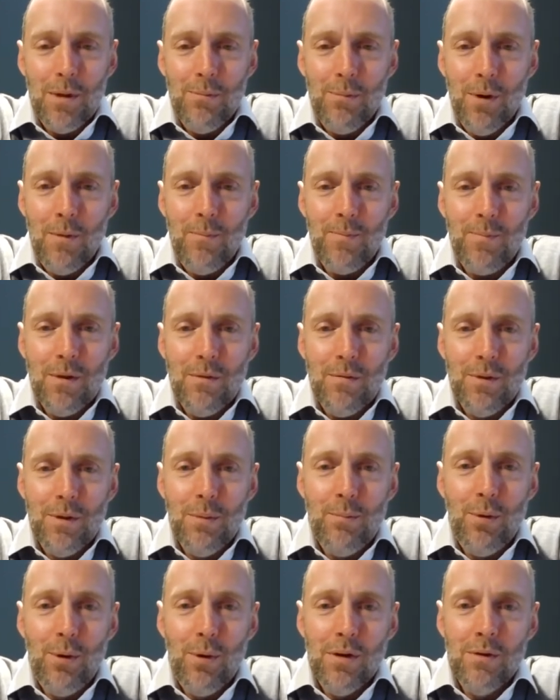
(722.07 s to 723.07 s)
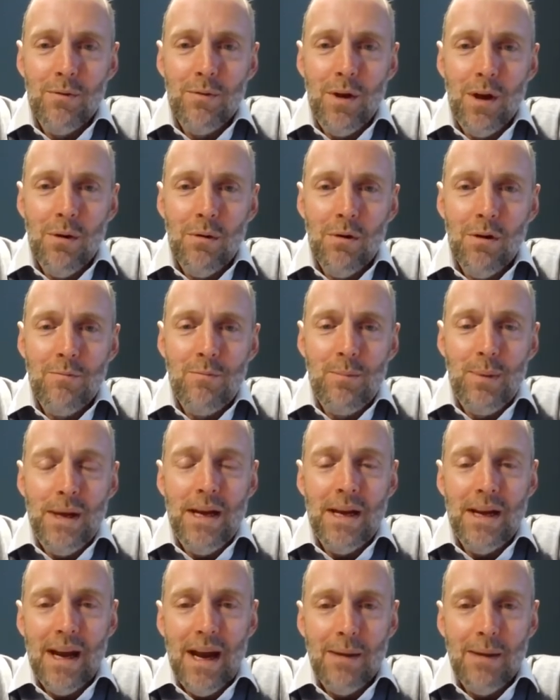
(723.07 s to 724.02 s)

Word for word: But from the point of view of being